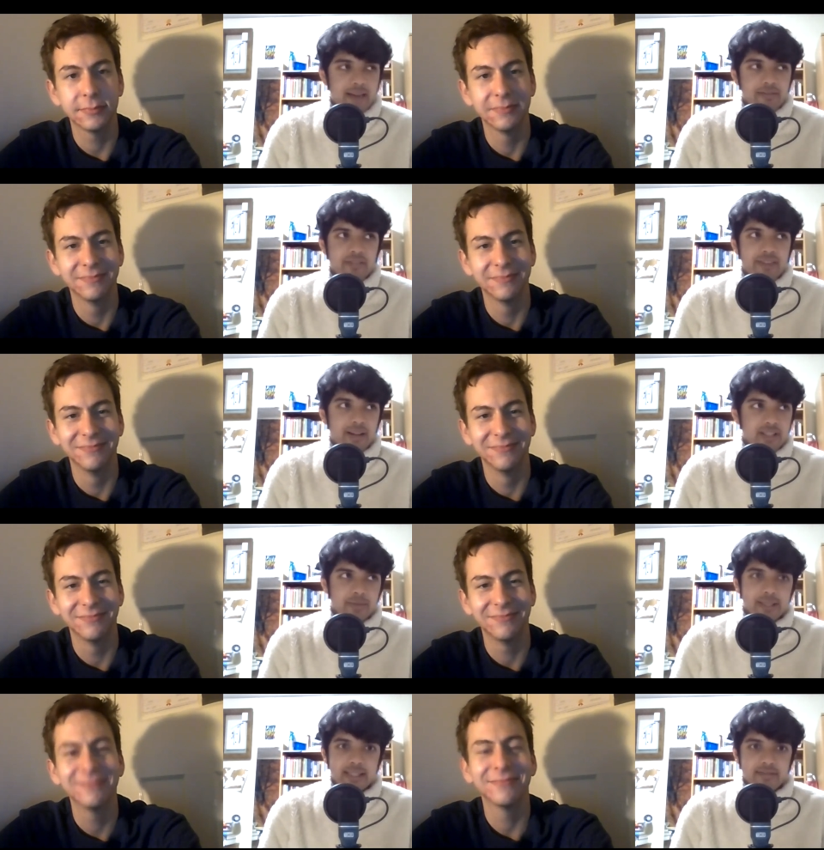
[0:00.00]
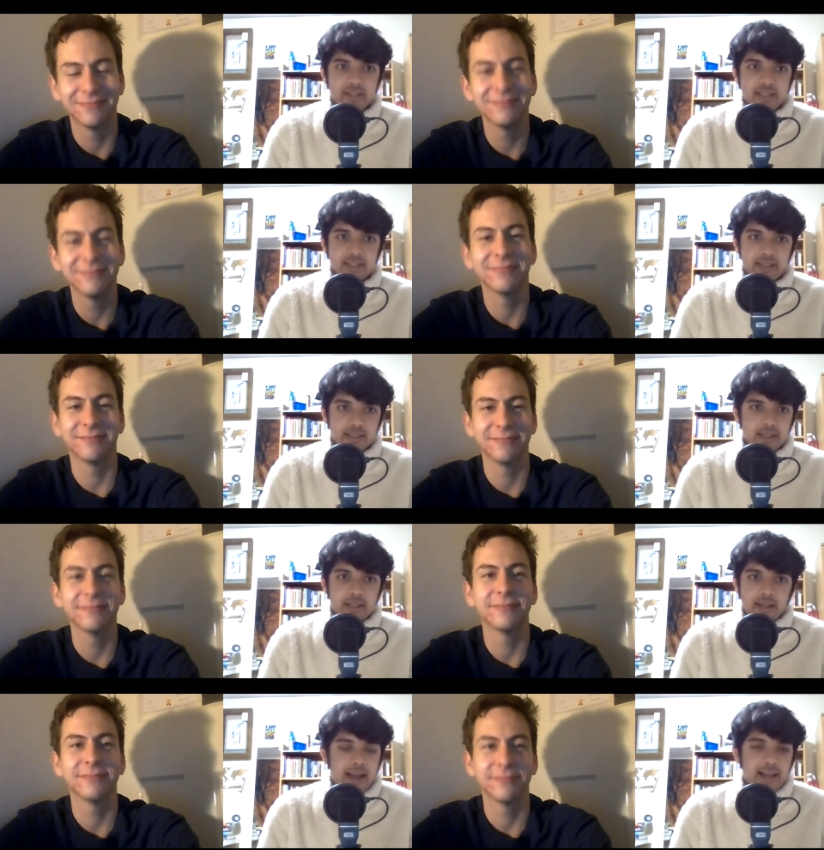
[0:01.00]
Speaker 1: tables, and what have
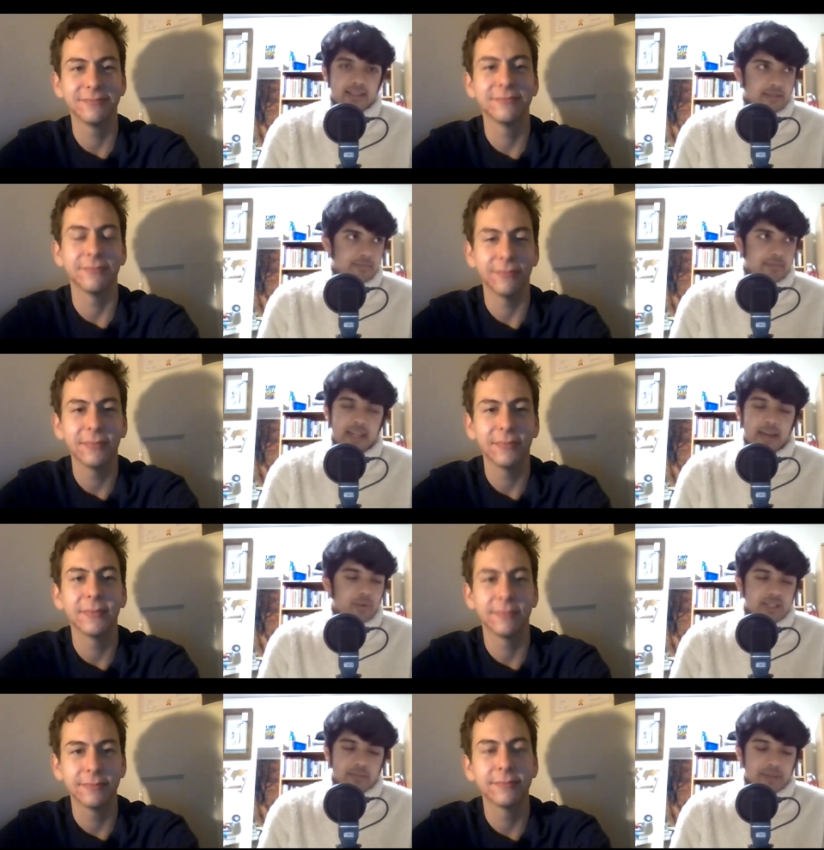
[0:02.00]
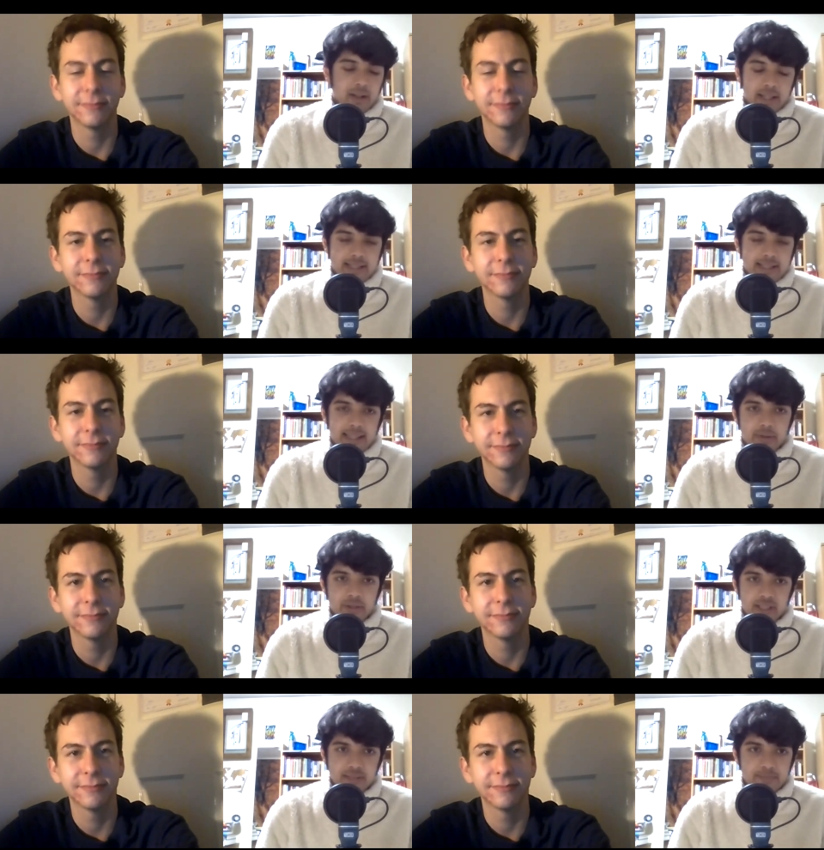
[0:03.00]
you found to be differences? And
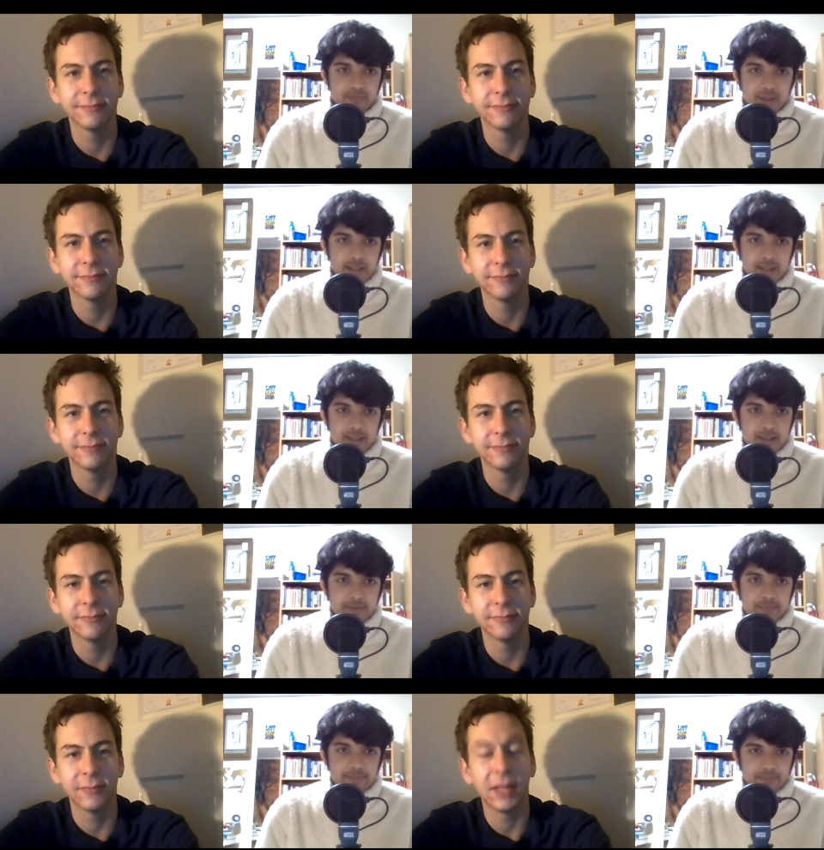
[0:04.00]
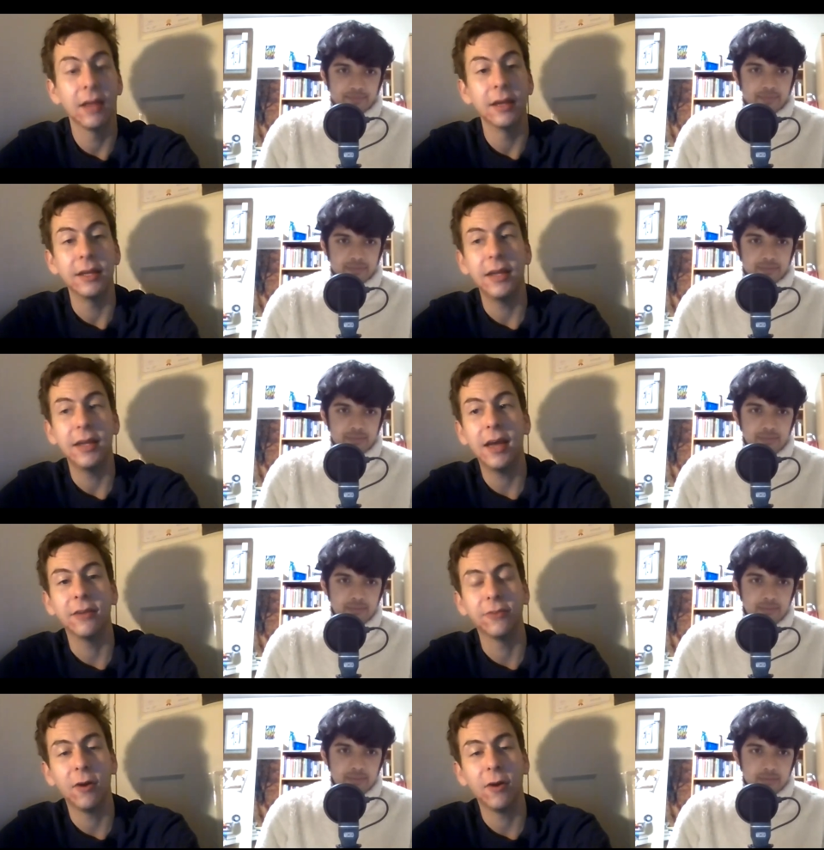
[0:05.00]
yeah, what has it been like in St Hilda's?
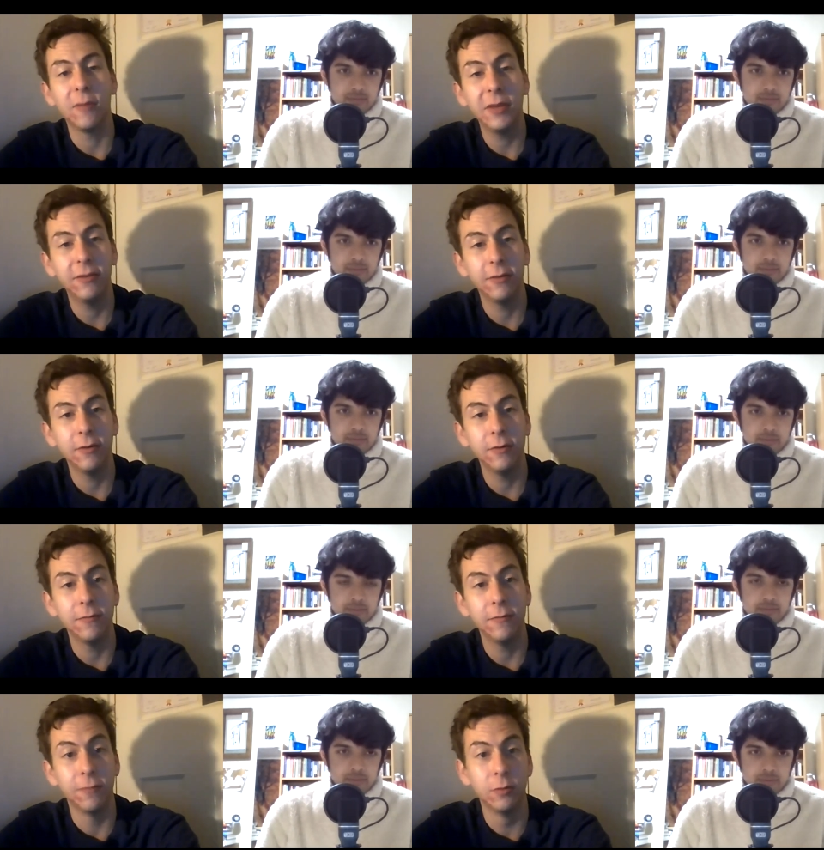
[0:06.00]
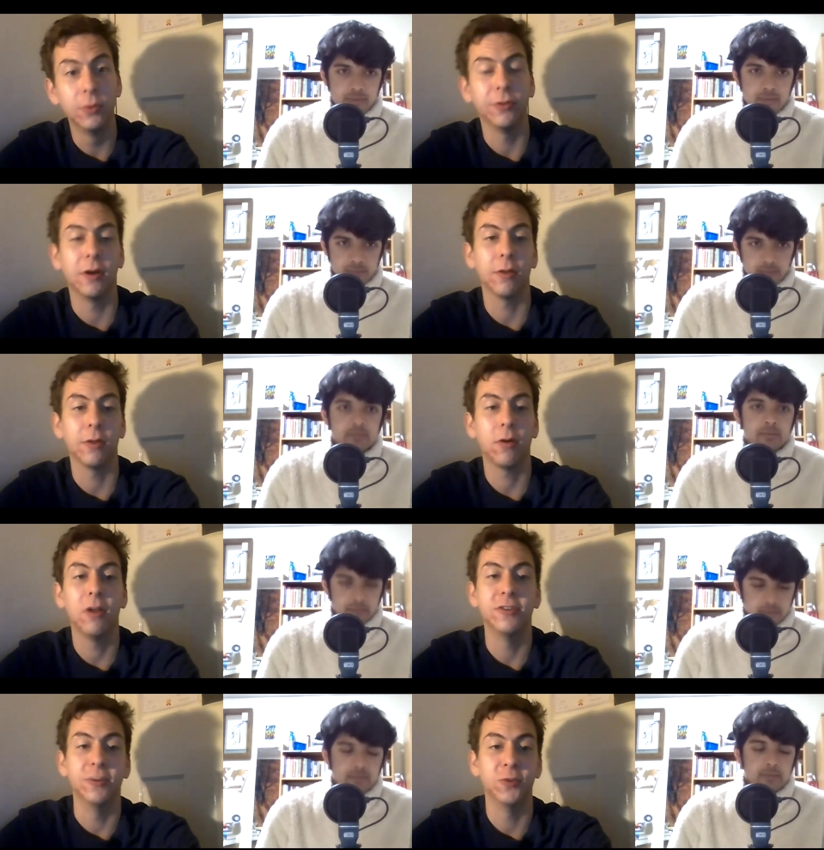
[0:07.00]
Yeah, so
Speaker 2: I've been to formals at other
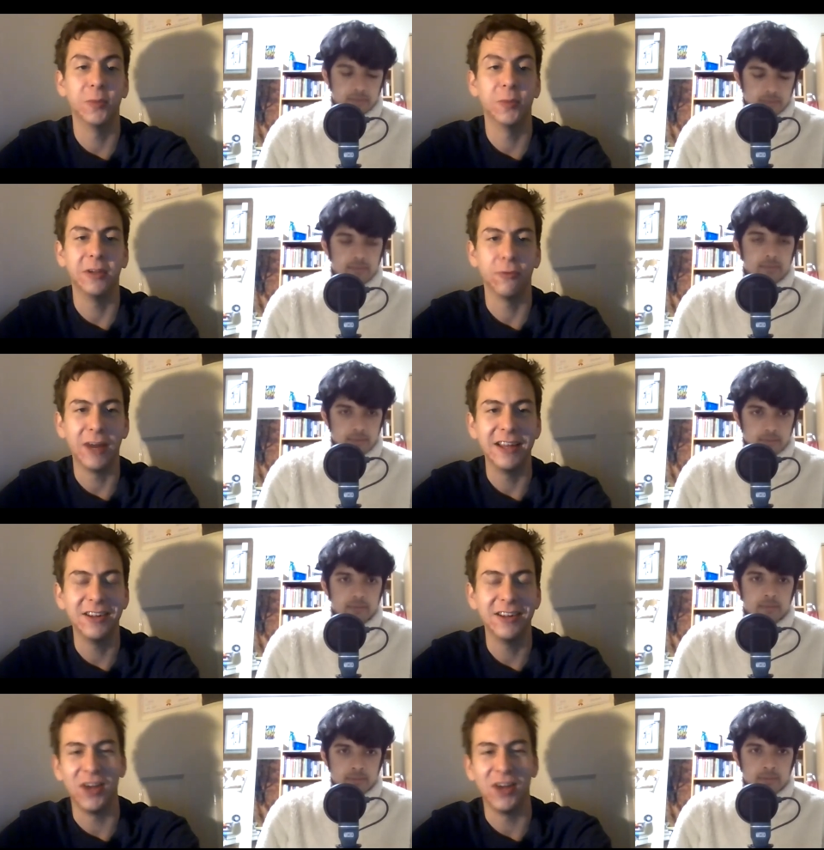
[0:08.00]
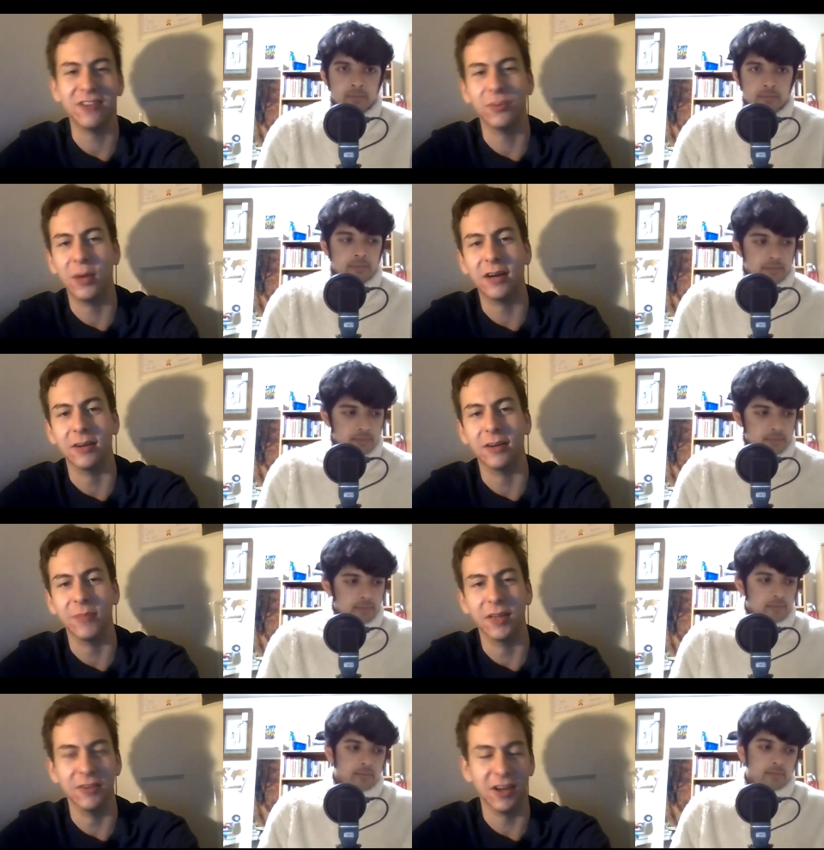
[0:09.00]
colleges, which have been great because you have to wear
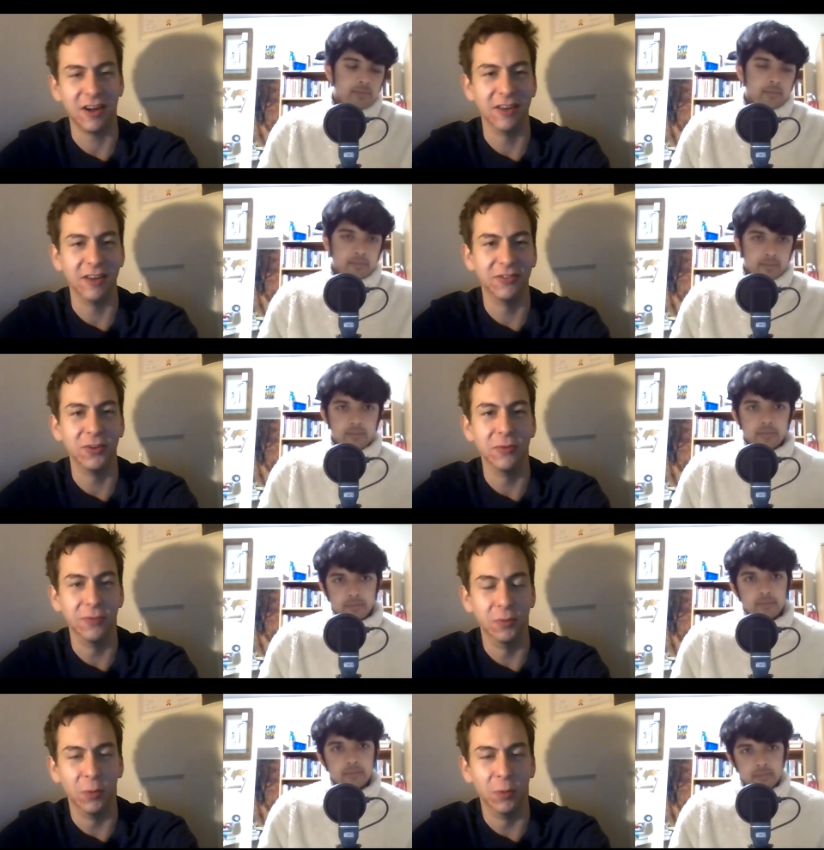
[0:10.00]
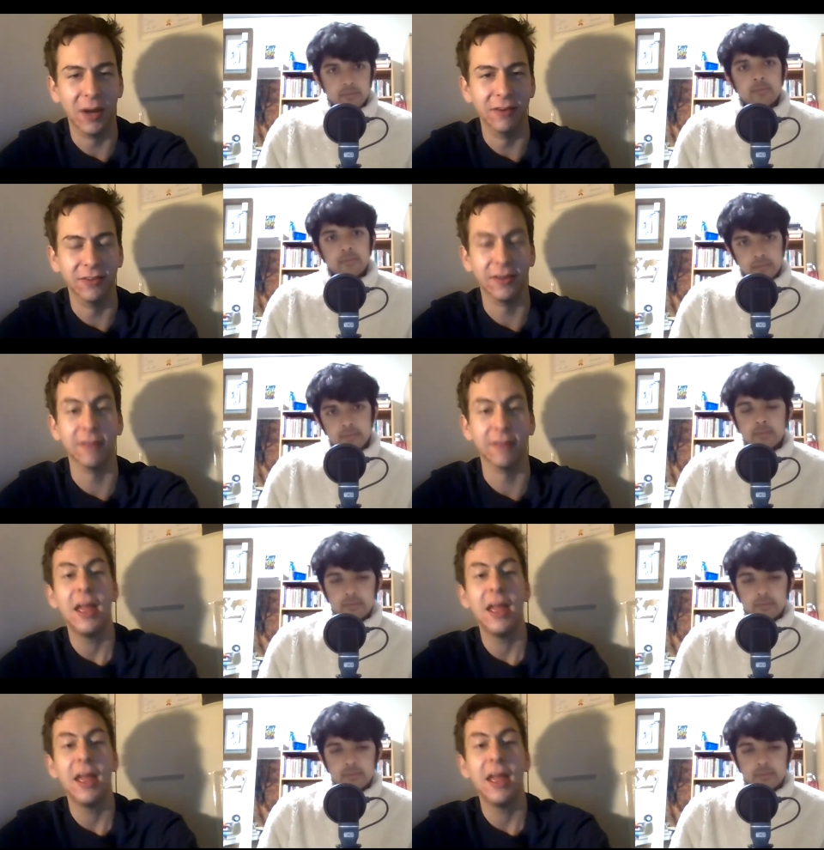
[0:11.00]
a kind of suit, formal wear and stuff.